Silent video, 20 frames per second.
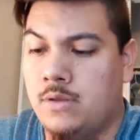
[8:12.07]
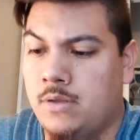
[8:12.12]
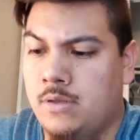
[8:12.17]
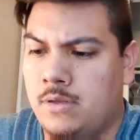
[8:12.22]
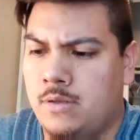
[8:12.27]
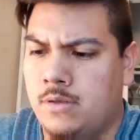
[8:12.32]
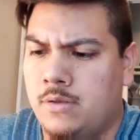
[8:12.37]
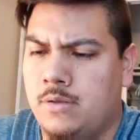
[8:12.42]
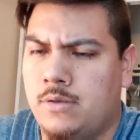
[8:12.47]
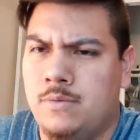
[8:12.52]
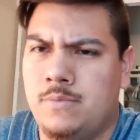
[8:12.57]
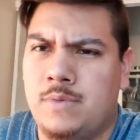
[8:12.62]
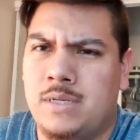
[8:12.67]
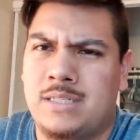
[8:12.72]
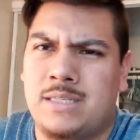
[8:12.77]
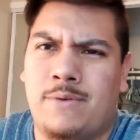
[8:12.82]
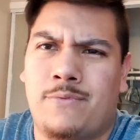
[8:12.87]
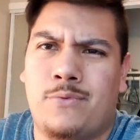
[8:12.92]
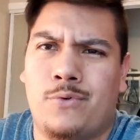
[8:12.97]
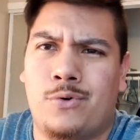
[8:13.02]
uh,
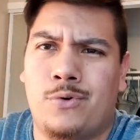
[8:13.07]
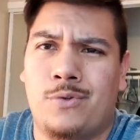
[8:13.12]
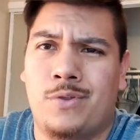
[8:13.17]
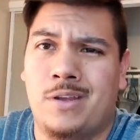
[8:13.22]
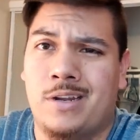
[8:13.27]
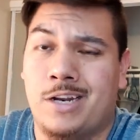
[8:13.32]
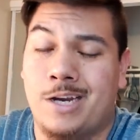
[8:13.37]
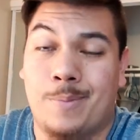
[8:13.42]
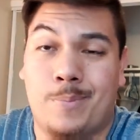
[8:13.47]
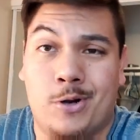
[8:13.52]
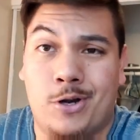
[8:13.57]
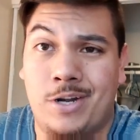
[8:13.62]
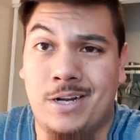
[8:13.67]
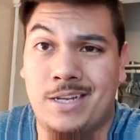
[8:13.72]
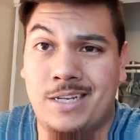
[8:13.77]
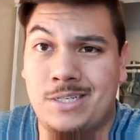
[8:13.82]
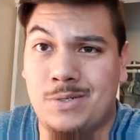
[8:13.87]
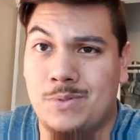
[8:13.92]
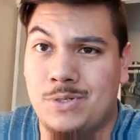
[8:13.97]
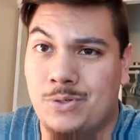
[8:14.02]
except for the
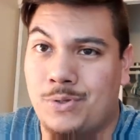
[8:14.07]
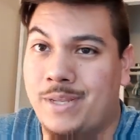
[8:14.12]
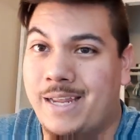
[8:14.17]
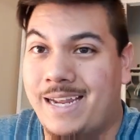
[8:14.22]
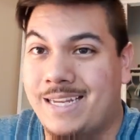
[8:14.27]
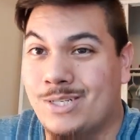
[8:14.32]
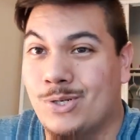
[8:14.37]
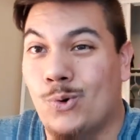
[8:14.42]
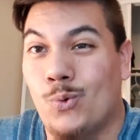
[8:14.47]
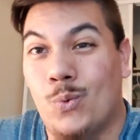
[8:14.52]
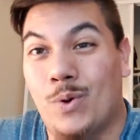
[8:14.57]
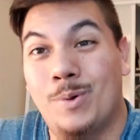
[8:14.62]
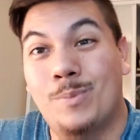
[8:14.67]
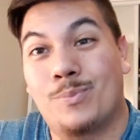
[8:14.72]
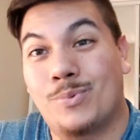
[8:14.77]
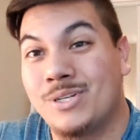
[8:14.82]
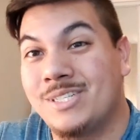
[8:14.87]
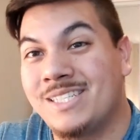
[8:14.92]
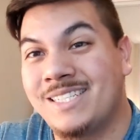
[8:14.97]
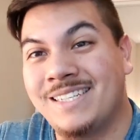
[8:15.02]
Copernicus, which only has
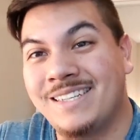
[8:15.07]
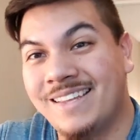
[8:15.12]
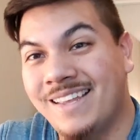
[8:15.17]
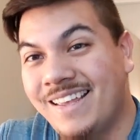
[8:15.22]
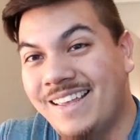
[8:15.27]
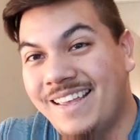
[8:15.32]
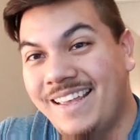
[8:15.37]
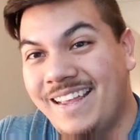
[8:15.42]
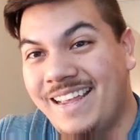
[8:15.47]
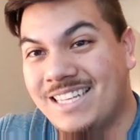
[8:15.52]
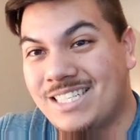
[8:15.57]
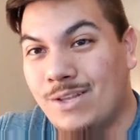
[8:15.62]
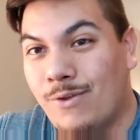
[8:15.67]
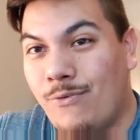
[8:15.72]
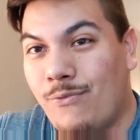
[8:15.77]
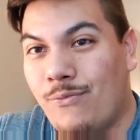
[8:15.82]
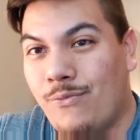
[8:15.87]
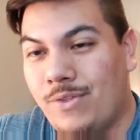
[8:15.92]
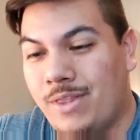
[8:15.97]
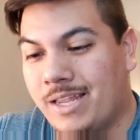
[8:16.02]
one printing. It's
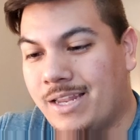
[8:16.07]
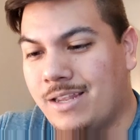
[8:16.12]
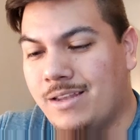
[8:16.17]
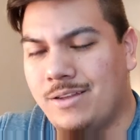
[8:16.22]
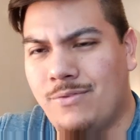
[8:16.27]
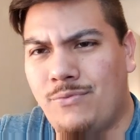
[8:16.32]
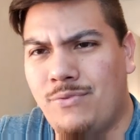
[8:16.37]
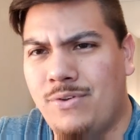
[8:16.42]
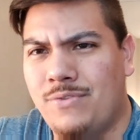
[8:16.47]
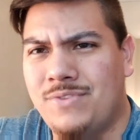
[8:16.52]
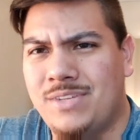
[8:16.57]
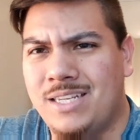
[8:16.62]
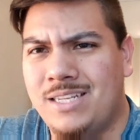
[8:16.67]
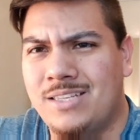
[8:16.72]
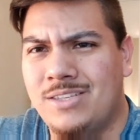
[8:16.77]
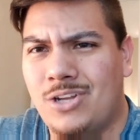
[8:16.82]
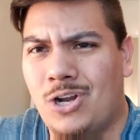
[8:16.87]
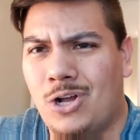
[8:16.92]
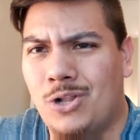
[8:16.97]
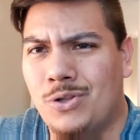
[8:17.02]
a like a
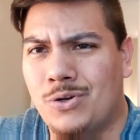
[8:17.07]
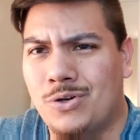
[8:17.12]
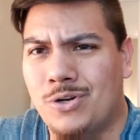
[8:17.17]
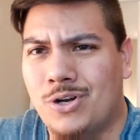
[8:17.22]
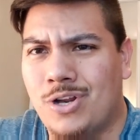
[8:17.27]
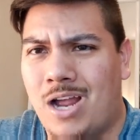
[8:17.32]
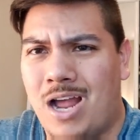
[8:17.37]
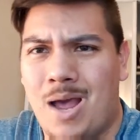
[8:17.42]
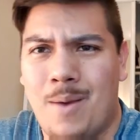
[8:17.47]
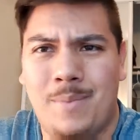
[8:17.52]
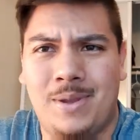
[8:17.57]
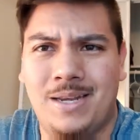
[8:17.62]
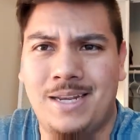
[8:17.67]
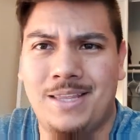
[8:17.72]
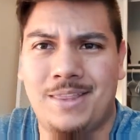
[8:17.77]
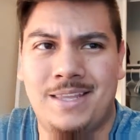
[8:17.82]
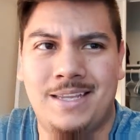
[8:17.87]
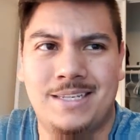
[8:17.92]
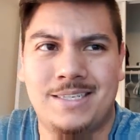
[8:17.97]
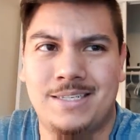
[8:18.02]
fifteen dollar common,
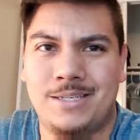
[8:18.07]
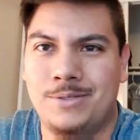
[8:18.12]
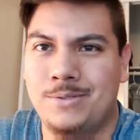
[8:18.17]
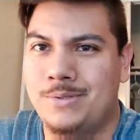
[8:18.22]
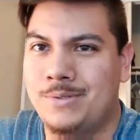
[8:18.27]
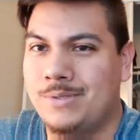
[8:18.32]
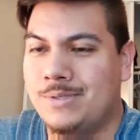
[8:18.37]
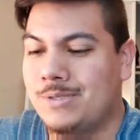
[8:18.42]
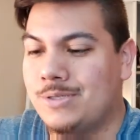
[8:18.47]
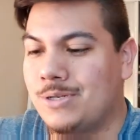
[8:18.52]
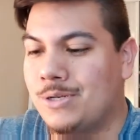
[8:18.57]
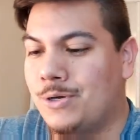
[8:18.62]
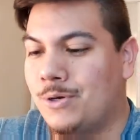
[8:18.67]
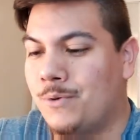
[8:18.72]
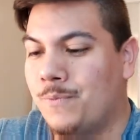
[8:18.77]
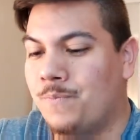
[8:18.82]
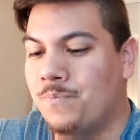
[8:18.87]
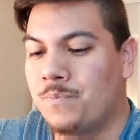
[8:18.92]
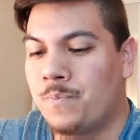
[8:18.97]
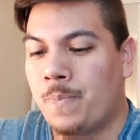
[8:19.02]
I think, still.
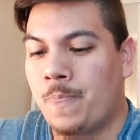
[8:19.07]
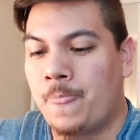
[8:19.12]
So.